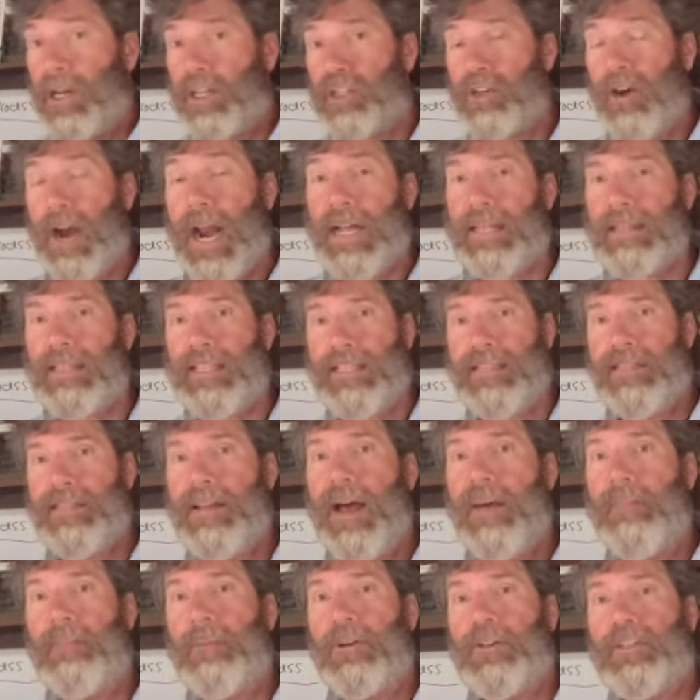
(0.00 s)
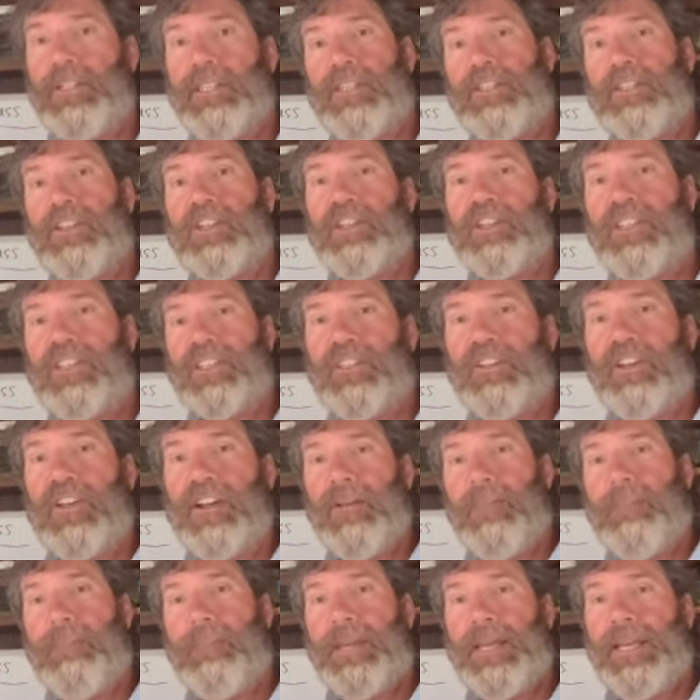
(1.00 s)
to track these numbers. It just is going
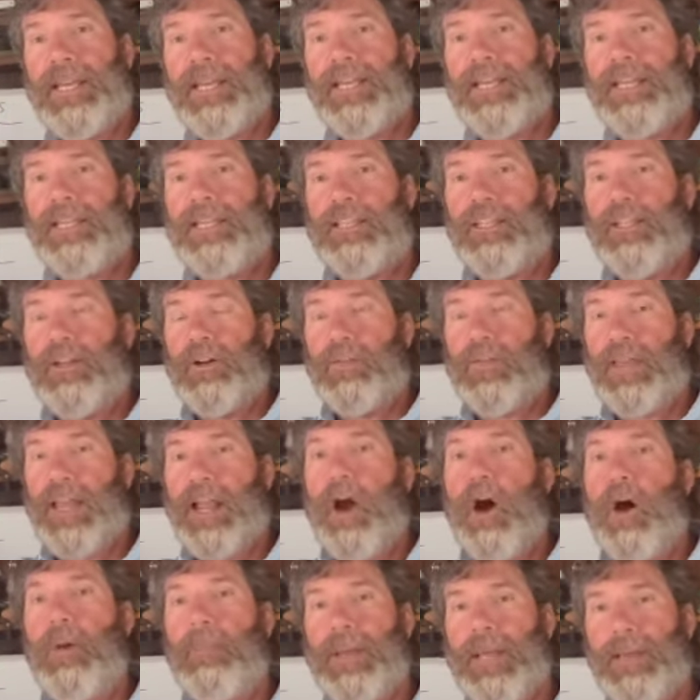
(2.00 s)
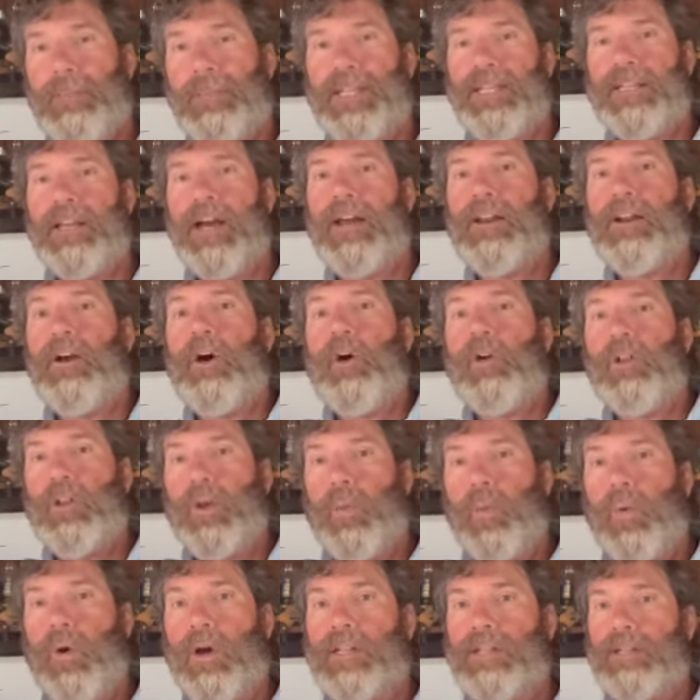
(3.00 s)
to be, they all may be done all
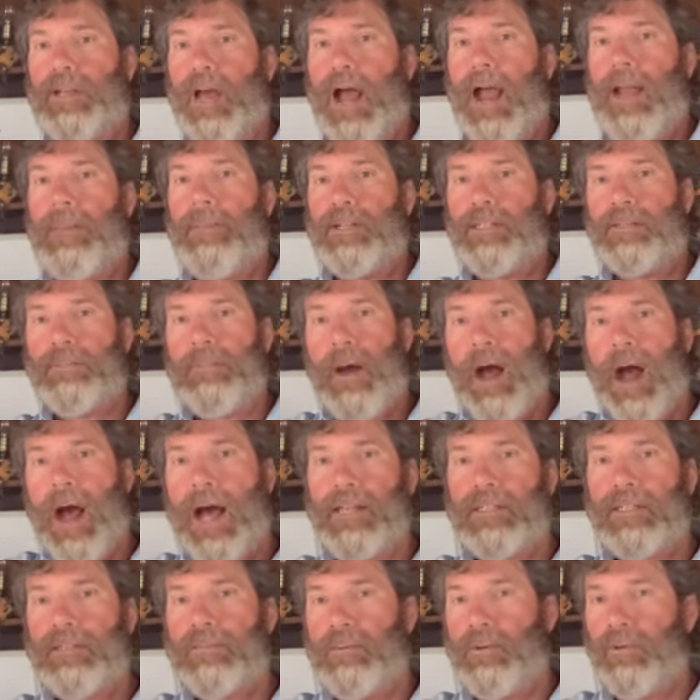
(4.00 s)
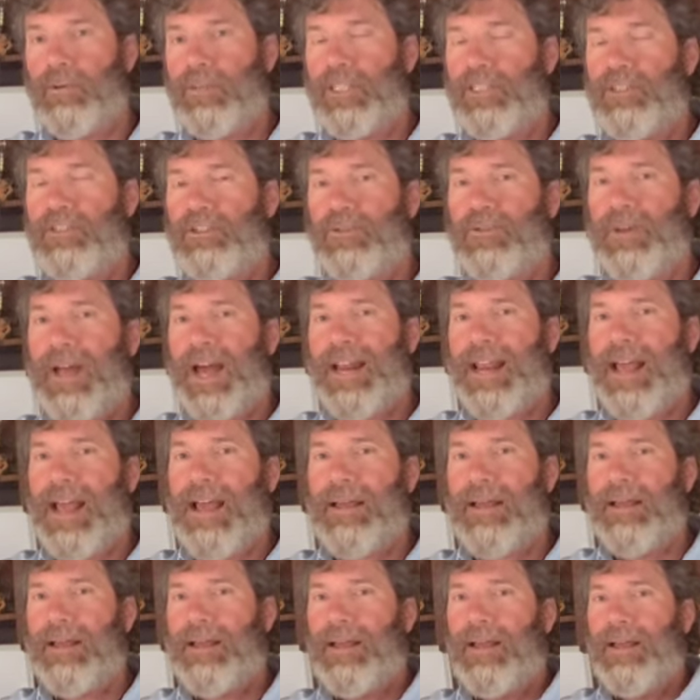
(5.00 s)
at one time. It's possible these do not
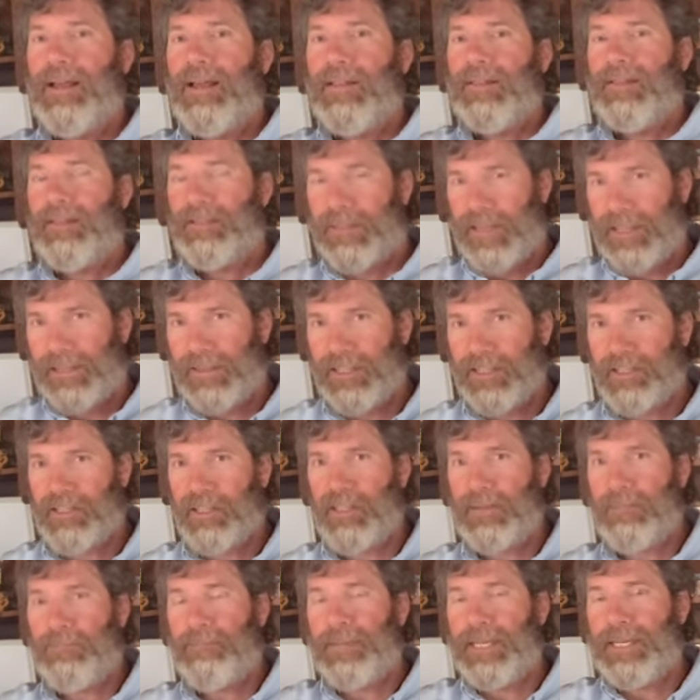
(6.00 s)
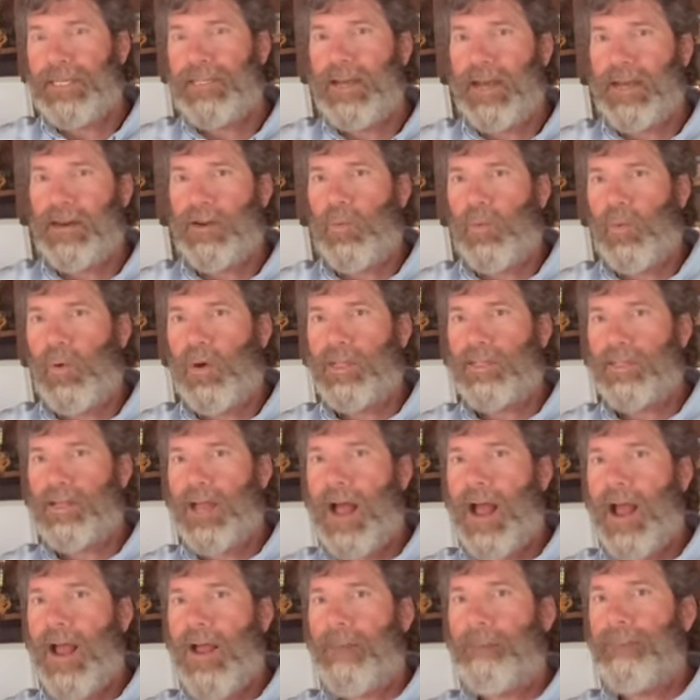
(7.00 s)
that this could be done at one
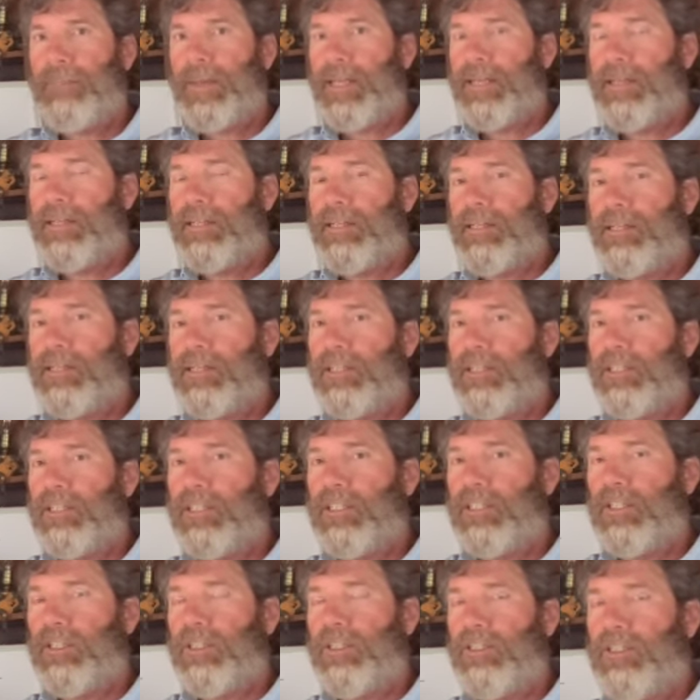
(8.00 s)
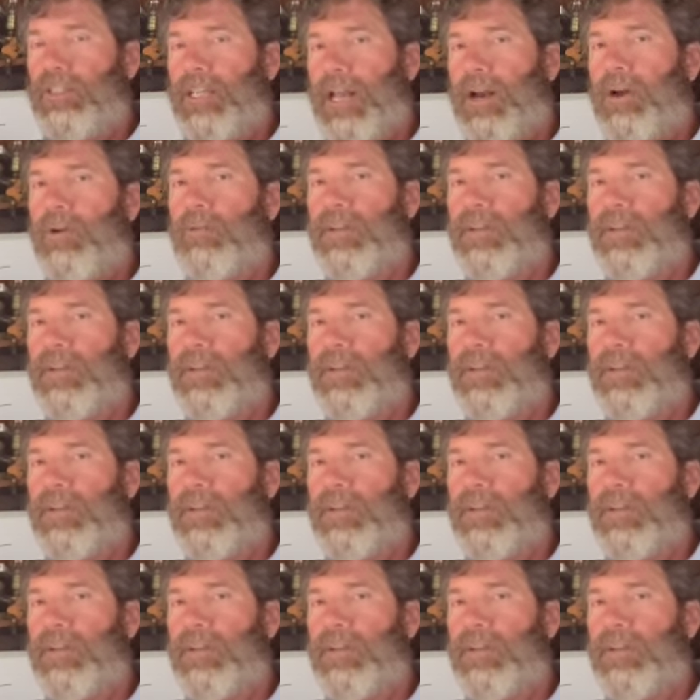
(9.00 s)
time. They don't